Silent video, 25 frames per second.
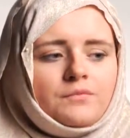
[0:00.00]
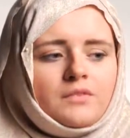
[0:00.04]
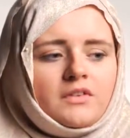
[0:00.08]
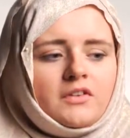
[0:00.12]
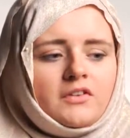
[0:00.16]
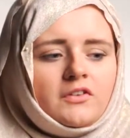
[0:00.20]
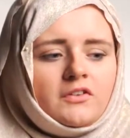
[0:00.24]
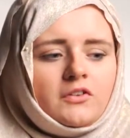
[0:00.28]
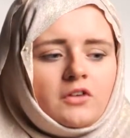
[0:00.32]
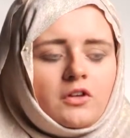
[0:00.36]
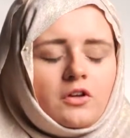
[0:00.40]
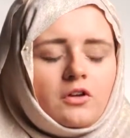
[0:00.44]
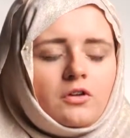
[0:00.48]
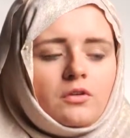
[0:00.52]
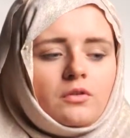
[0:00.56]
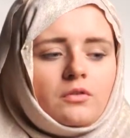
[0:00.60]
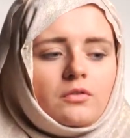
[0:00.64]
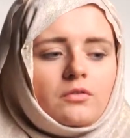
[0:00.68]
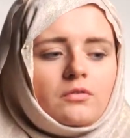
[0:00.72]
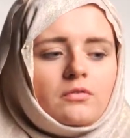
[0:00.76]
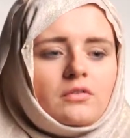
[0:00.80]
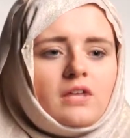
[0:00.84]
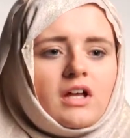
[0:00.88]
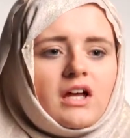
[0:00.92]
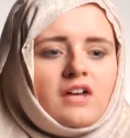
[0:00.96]

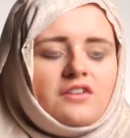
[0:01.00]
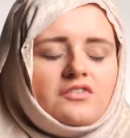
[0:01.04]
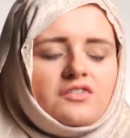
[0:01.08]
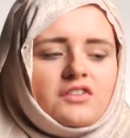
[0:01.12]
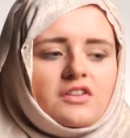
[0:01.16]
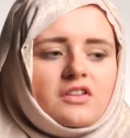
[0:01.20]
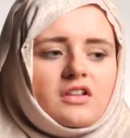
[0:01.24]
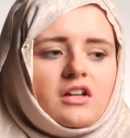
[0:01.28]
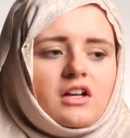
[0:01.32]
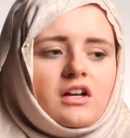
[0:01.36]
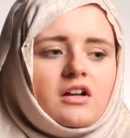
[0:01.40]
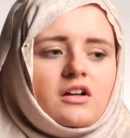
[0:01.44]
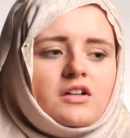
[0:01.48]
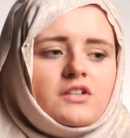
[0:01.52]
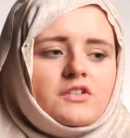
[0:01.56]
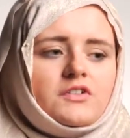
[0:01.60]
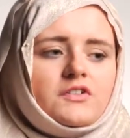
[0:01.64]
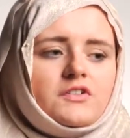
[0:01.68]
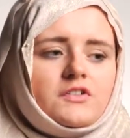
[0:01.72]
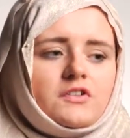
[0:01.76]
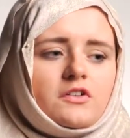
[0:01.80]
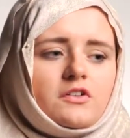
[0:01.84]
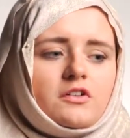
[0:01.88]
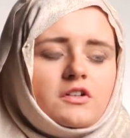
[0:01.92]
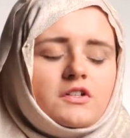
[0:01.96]
So after that, I
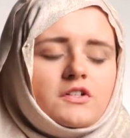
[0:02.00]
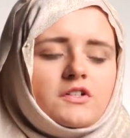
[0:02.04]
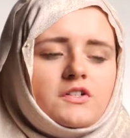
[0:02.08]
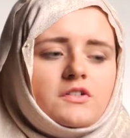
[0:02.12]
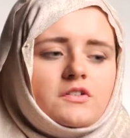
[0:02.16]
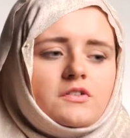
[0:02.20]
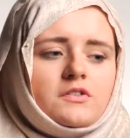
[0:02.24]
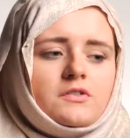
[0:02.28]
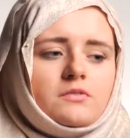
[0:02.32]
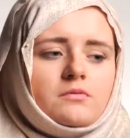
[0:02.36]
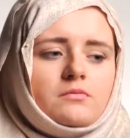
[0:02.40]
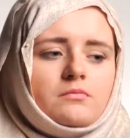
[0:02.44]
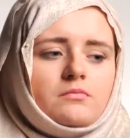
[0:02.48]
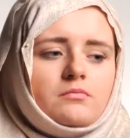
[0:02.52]
decided,